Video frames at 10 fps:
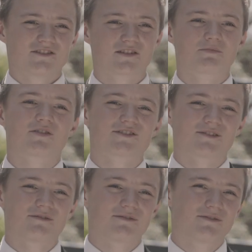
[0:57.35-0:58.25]
just because
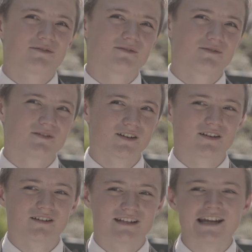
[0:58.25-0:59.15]
of
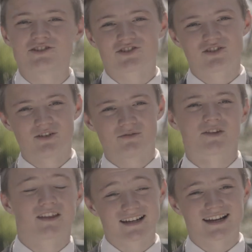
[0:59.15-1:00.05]
the nature of the